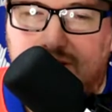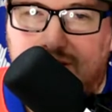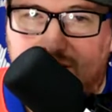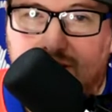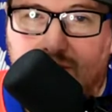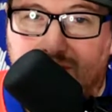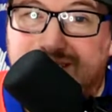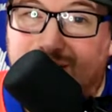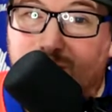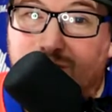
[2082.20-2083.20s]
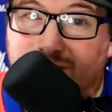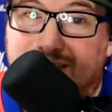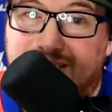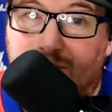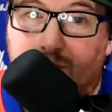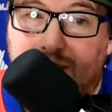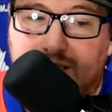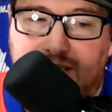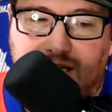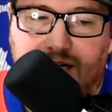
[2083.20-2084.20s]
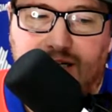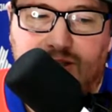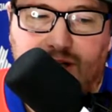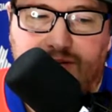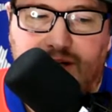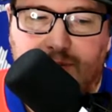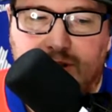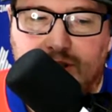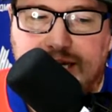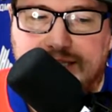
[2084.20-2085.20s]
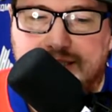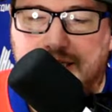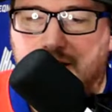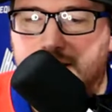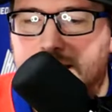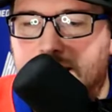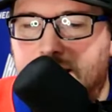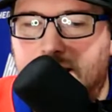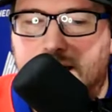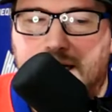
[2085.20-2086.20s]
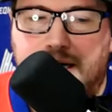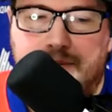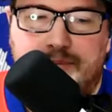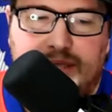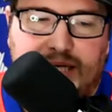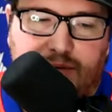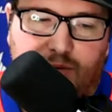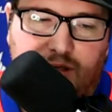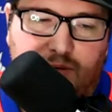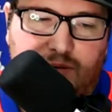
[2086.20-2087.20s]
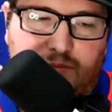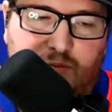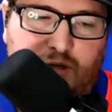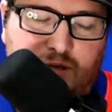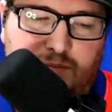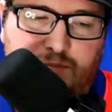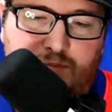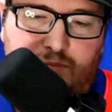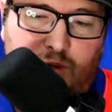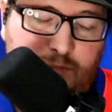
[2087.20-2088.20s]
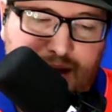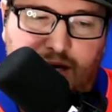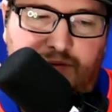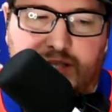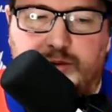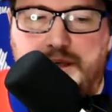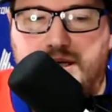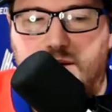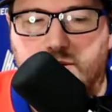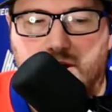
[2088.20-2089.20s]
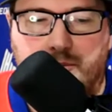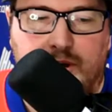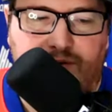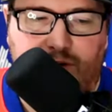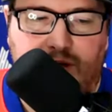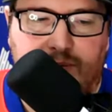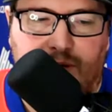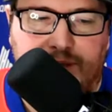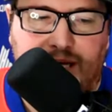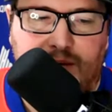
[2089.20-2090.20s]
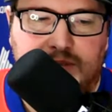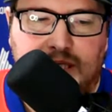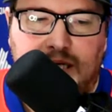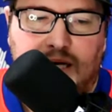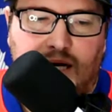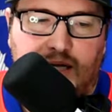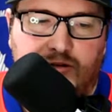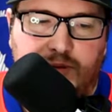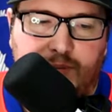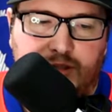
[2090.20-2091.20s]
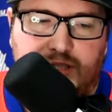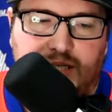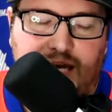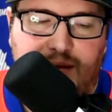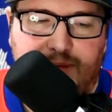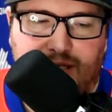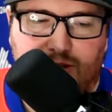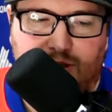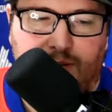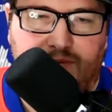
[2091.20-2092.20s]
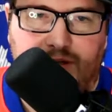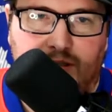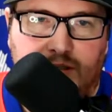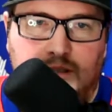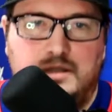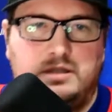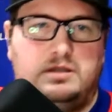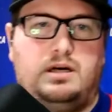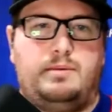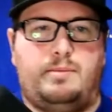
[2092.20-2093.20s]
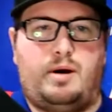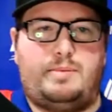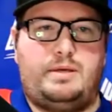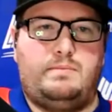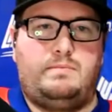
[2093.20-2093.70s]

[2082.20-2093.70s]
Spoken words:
to want to stay tuned for the next couple weeks. Should have a couple good guests on. But again, we're going to look back on this weekend. We're going to preview the upcoming games. The Remembrance Day game against Drummondville. I got my coffee.